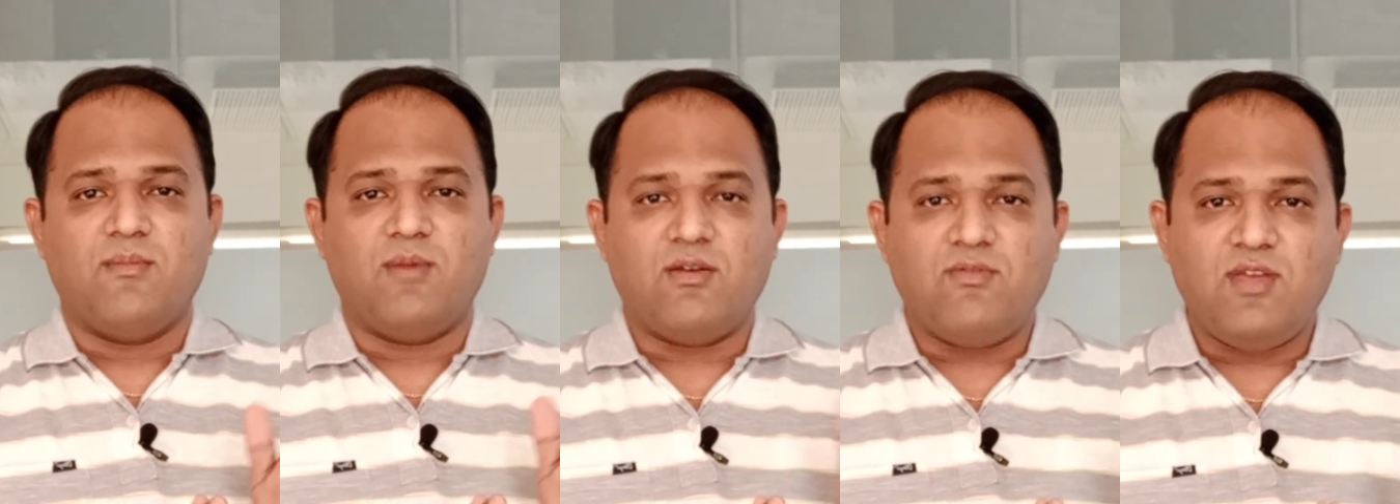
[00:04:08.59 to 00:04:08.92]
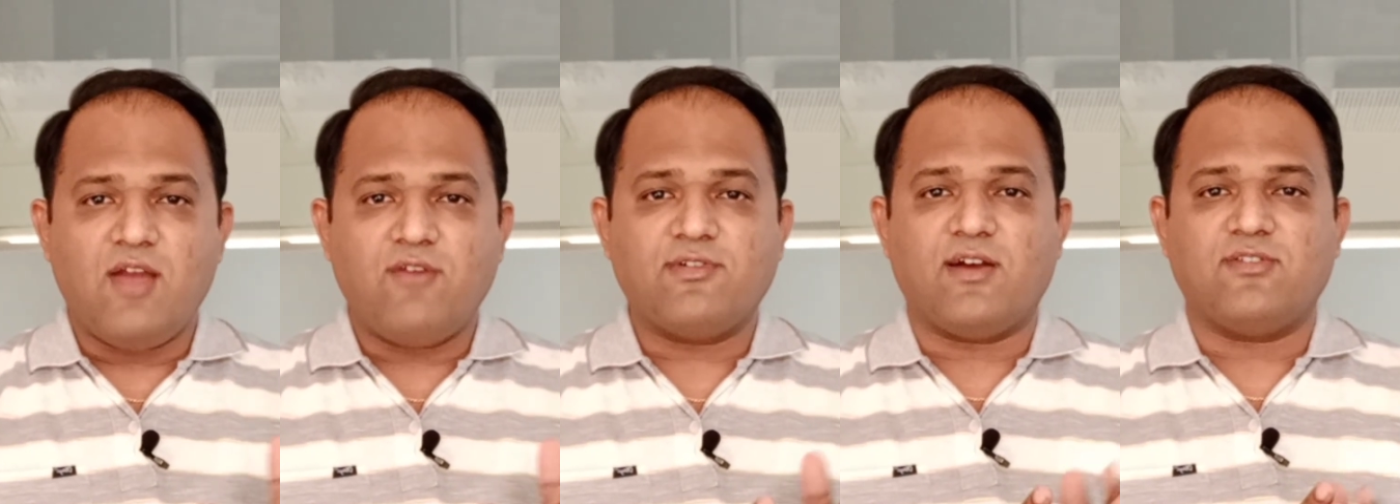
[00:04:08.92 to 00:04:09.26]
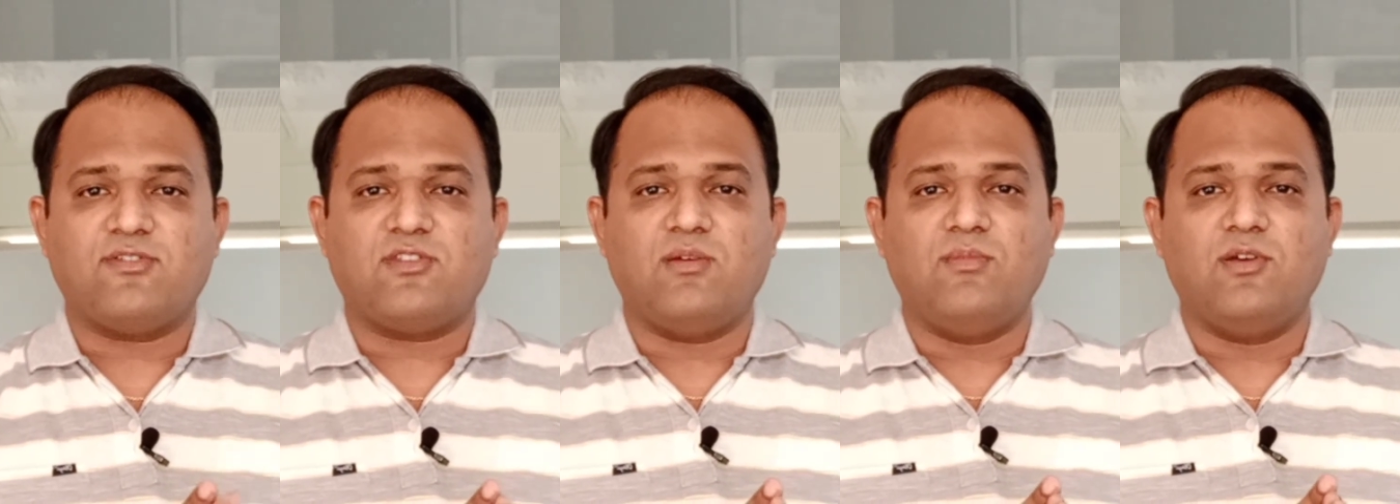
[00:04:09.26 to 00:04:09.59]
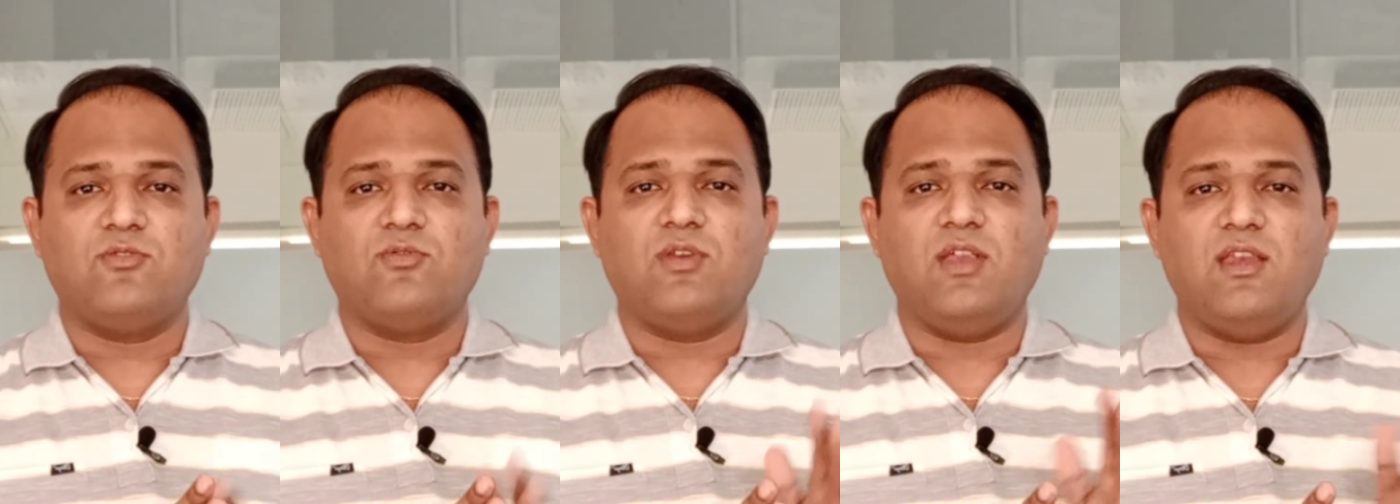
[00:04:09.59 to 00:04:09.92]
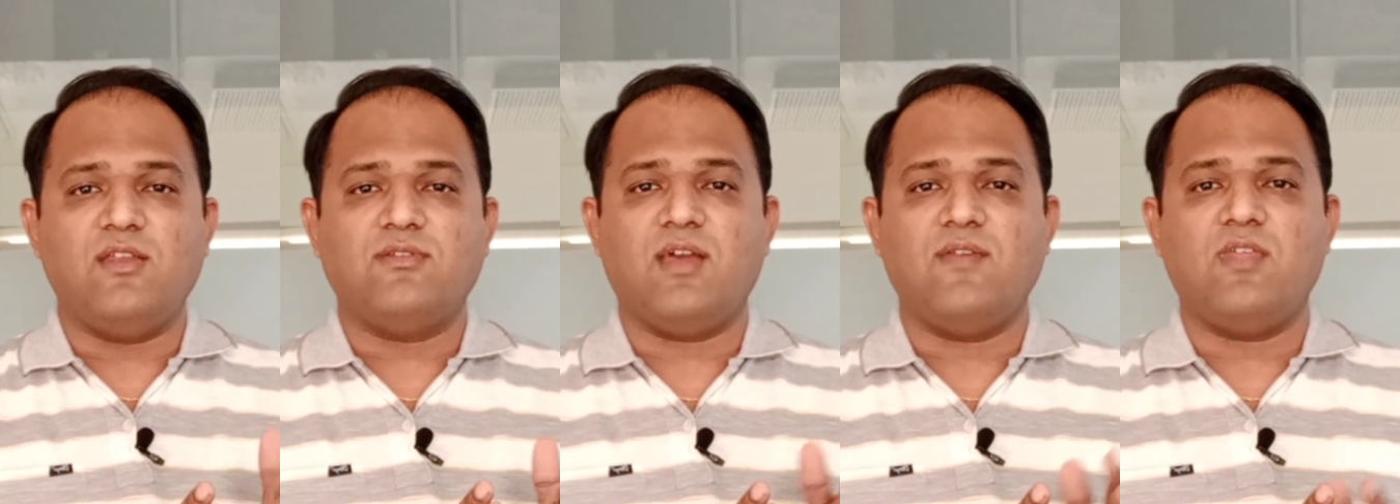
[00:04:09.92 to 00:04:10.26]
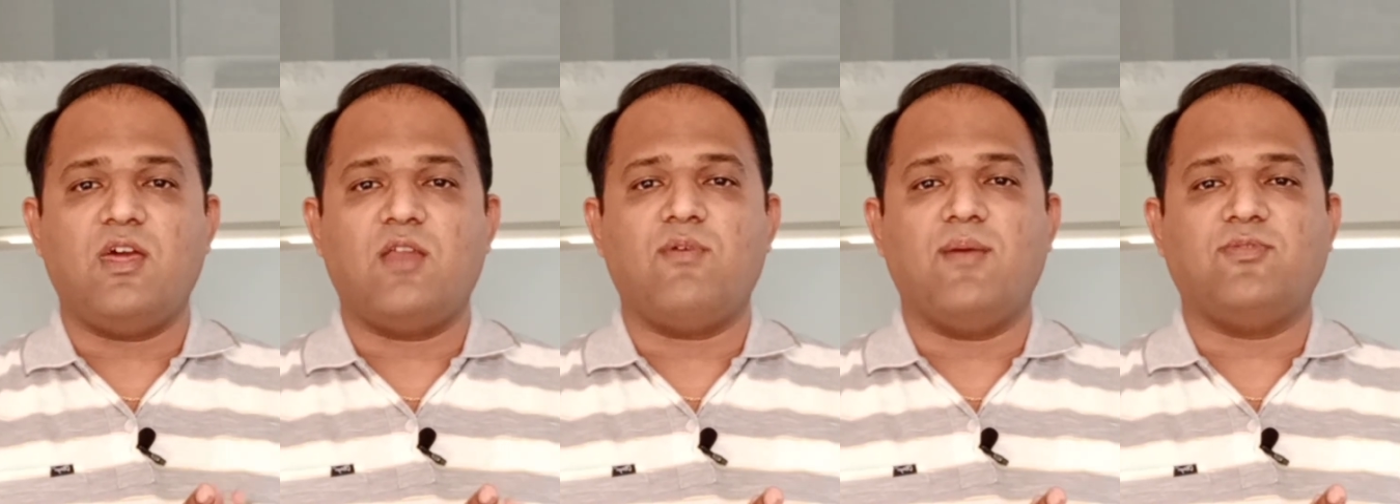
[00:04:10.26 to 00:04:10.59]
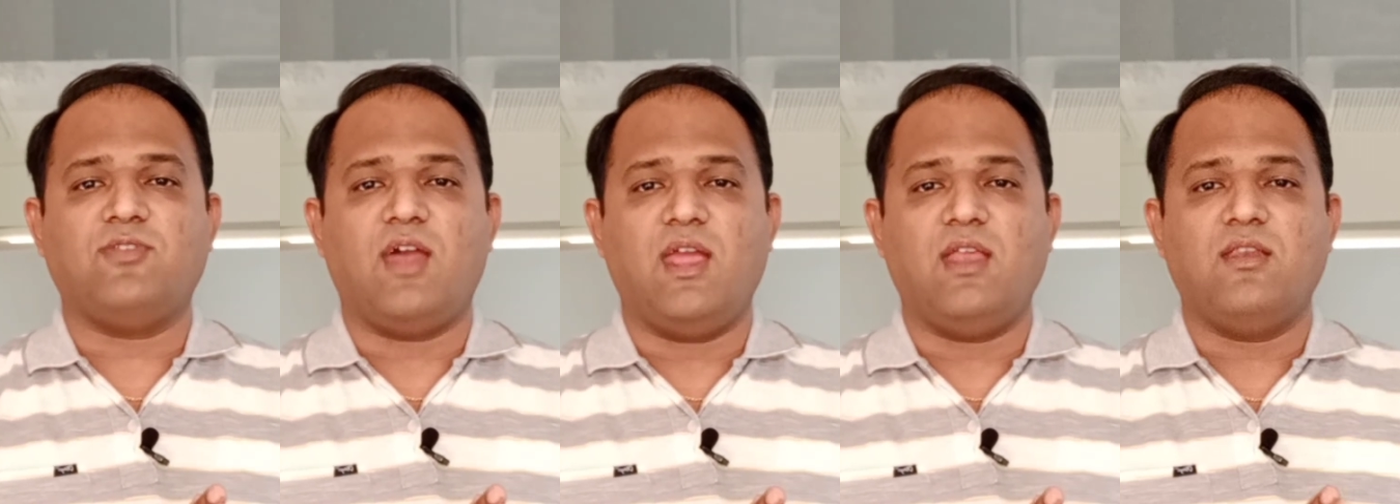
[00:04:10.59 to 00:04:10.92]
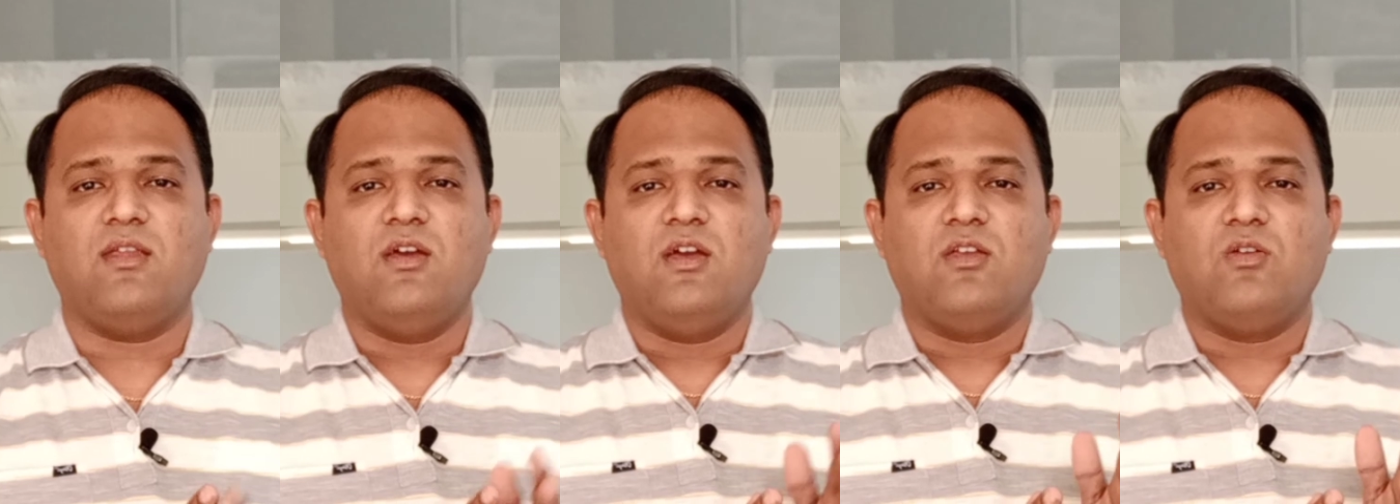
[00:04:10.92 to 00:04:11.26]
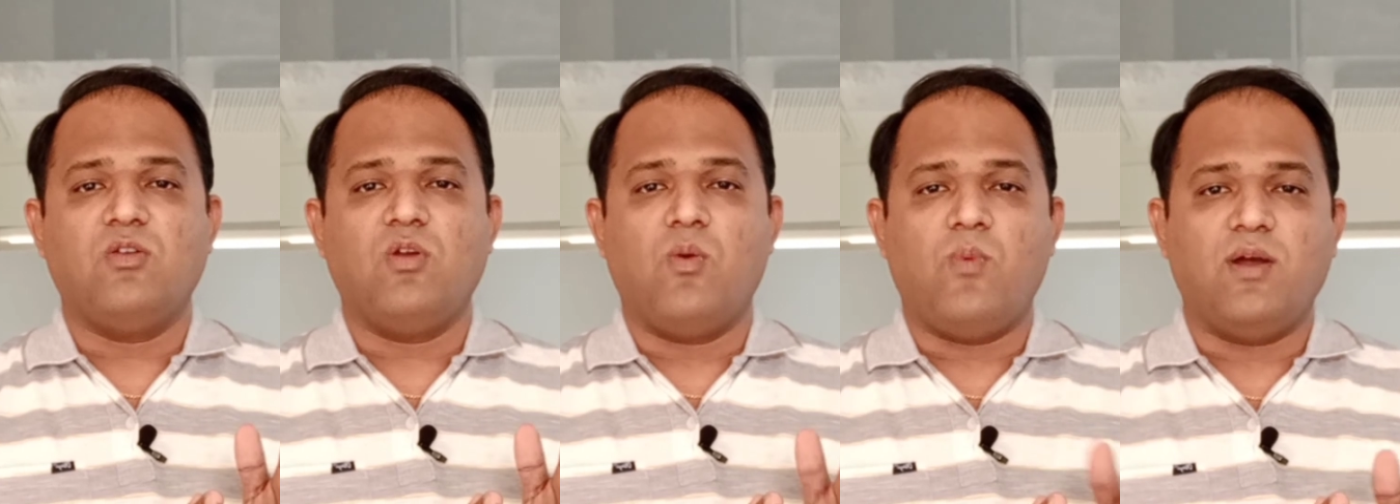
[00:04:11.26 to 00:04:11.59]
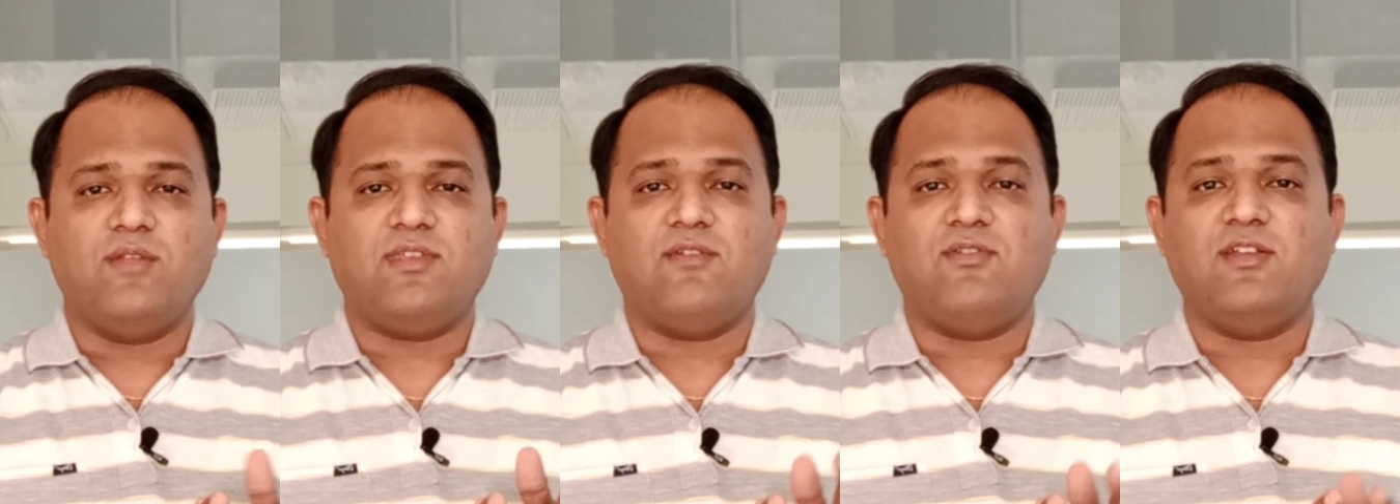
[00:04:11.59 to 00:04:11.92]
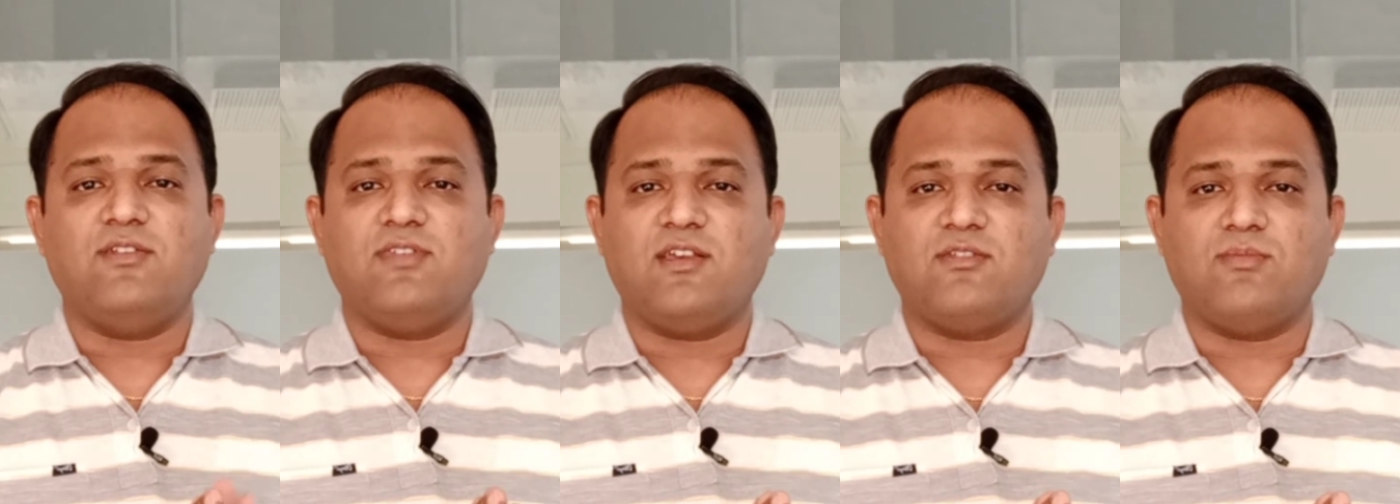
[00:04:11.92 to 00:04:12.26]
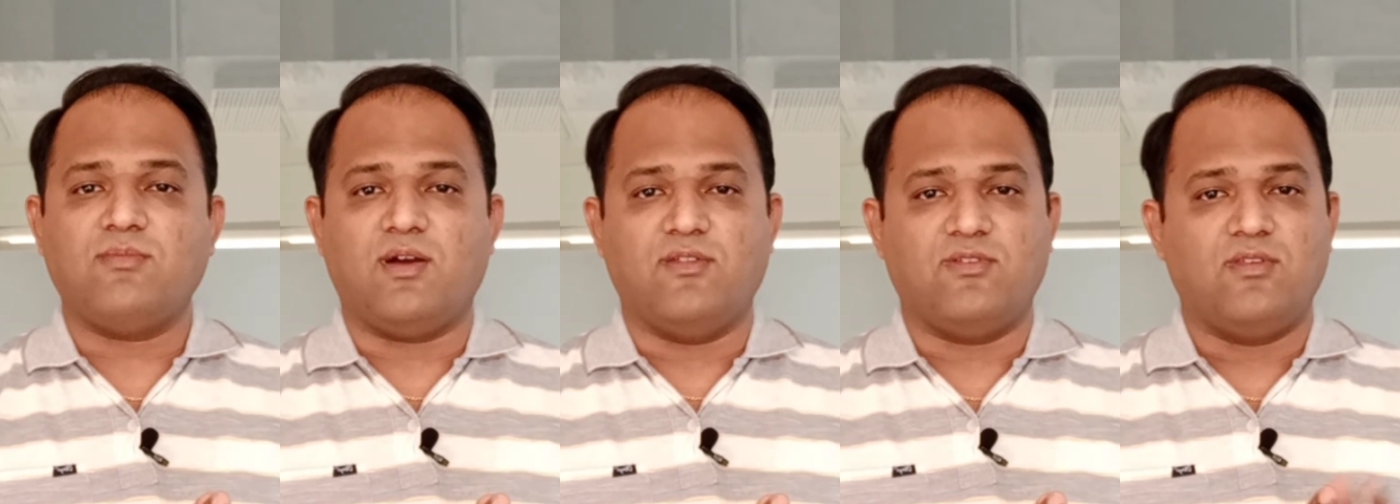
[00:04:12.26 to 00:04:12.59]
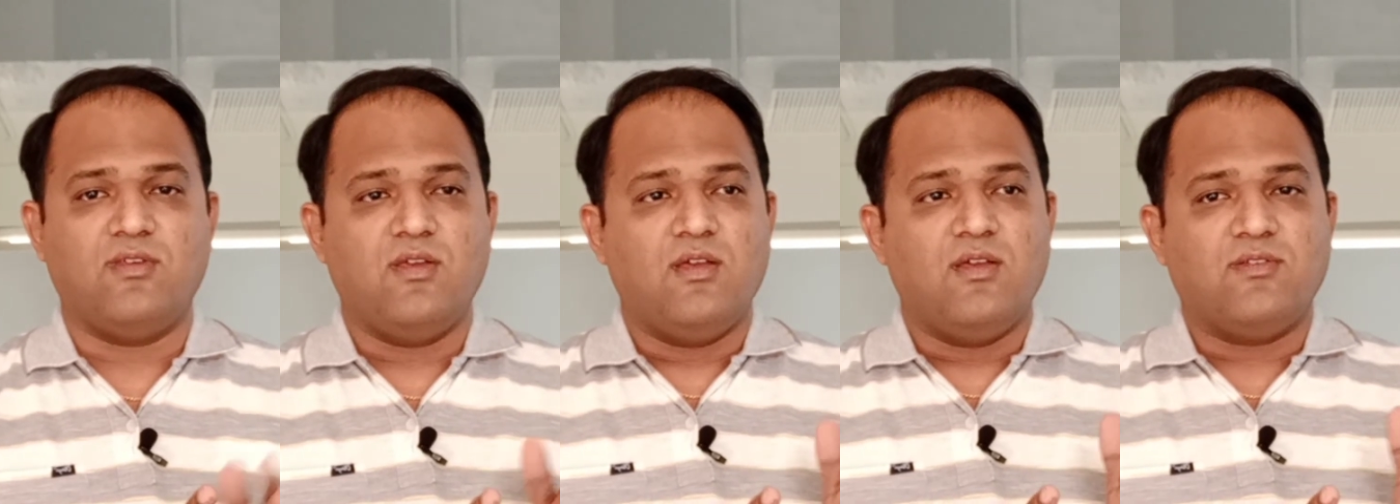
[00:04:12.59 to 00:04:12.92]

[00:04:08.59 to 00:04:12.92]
but we have customers who redesign their website once every 6 months.